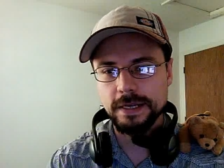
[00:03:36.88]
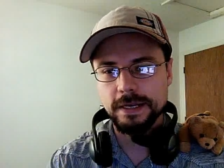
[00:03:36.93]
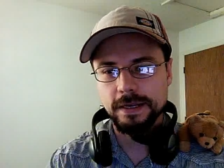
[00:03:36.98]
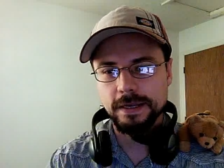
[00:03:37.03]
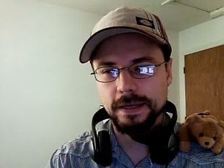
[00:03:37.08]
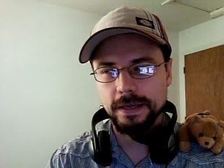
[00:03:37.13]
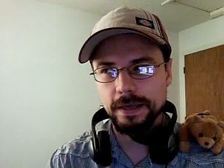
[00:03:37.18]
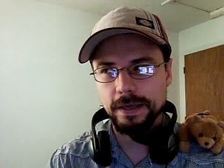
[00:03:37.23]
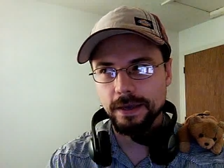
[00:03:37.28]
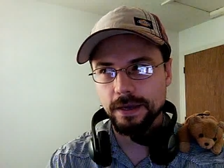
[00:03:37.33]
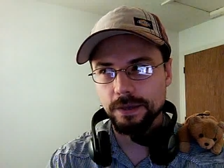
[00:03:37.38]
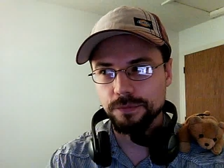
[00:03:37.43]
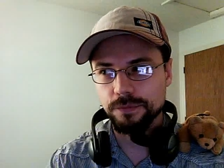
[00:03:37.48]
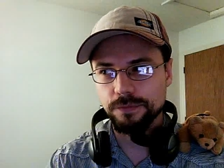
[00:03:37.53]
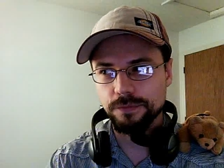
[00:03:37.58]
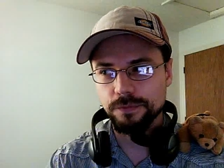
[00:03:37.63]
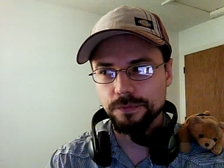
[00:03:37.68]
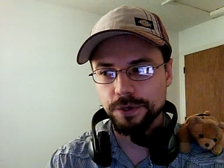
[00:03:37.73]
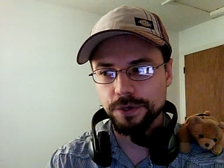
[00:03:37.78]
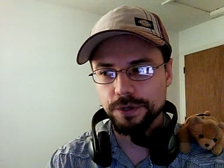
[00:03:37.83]
and
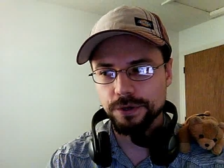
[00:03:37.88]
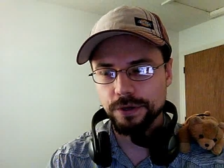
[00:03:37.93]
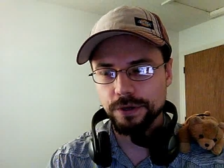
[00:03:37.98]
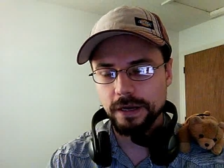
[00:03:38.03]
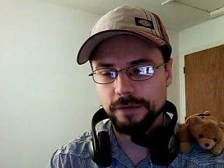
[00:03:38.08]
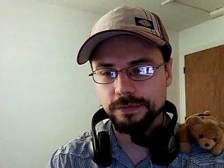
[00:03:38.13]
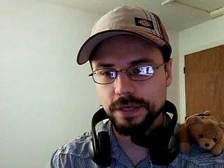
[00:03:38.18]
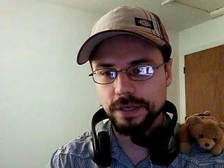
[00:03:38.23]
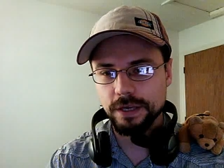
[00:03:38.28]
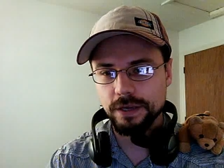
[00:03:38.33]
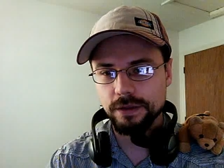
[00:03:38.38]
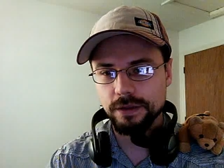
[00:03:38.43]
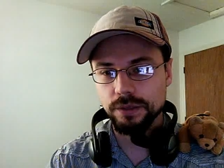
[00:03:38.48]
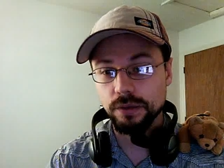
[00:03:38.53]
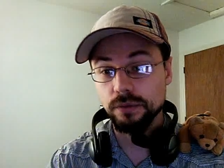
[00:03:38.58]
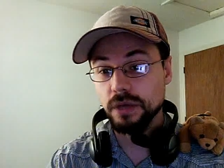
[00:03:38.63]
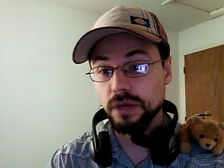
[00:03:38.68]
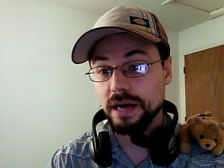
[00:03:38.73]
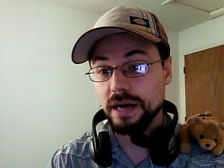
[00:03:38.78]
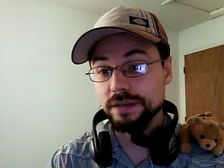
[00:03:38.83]
we could have taken no
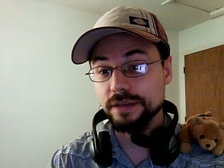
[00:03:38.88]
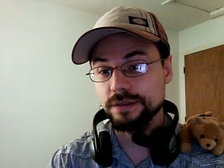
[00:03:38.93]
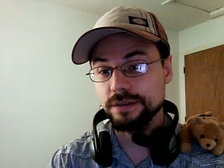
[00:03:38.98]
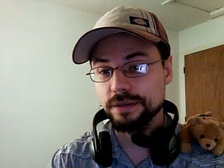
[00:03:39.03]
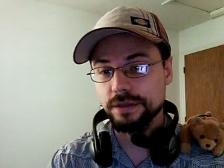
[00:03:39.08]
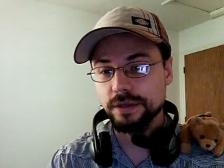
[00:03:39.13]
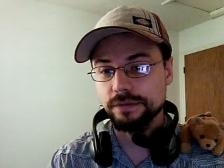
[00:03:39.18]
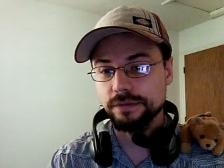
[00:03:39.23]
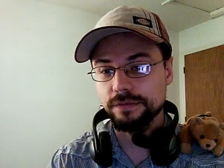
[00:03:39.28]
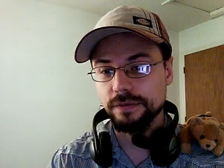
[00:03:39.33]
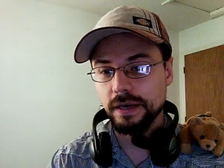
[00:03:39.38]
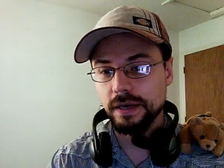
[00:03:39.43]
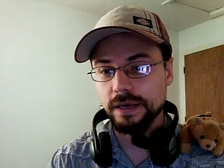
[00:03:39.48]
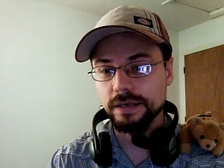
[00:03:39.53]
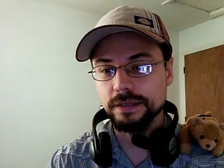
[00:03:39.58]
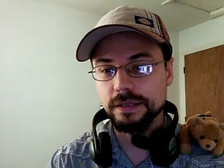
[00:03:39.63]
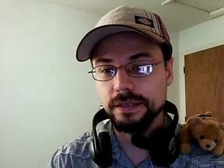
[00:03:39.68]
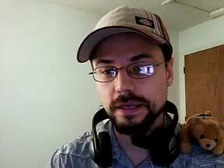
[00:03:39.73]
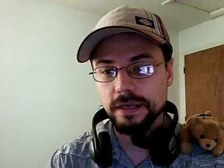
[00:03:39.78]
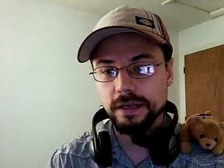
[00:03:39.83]
losses in that
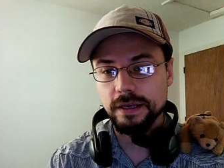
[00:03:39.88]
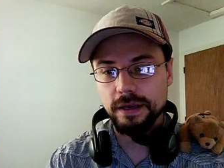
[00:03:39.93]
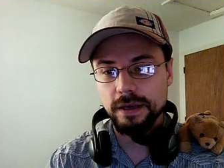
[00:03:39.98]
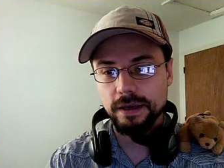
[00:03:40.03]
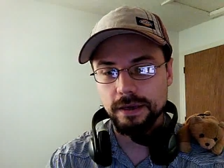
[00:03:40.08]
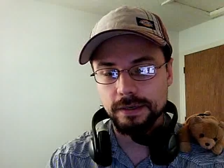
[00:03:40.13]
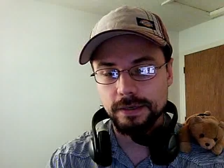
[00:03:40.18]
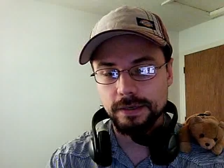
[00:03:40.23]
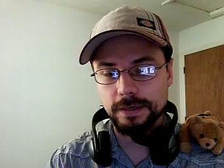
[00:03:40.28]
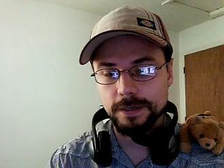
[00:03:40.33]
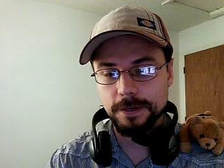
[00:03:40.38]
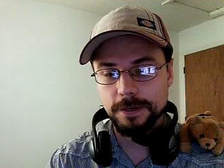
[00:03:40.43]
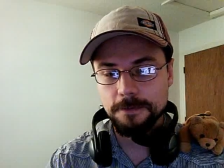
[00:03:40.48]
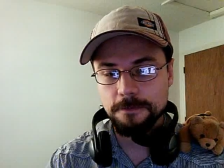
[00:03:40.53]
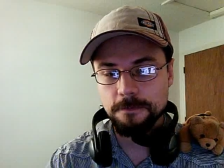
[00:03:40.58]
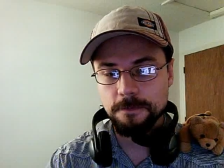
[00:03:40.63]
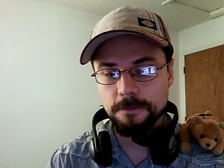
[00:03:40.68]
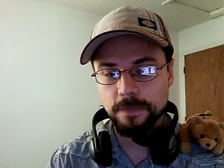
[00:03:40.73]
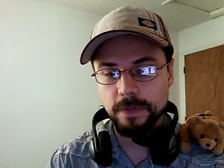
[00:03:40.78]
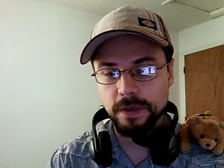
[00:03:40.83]
fight
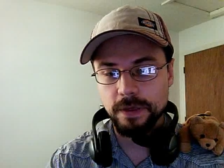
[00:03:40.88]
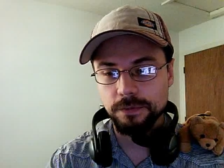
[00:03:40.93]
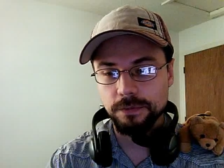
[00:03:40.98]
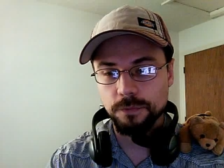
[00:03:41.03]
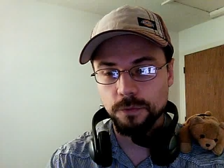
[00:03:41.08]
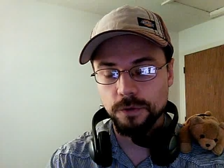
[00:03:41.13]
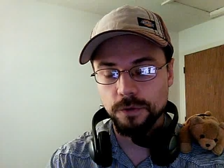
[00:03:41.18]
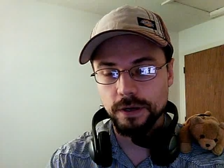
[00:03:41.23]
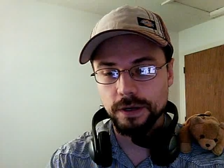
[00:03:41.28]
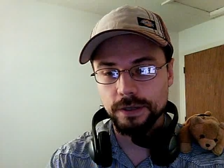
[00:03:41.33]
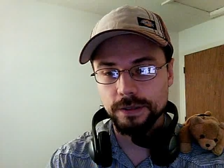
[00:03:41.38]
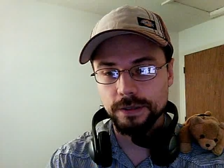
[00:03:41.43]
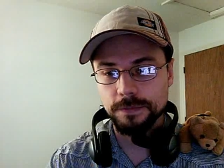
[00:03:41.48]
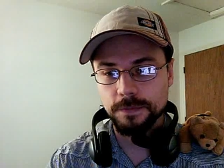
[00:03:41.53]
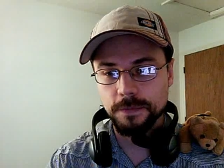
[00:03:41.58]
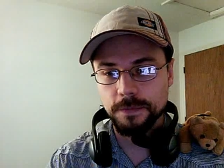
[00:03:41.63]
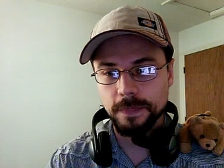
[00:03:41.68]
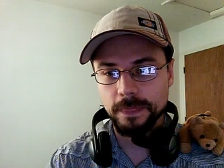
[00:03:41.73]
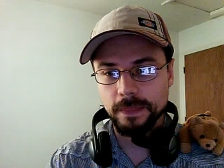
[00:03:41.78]
um, and won.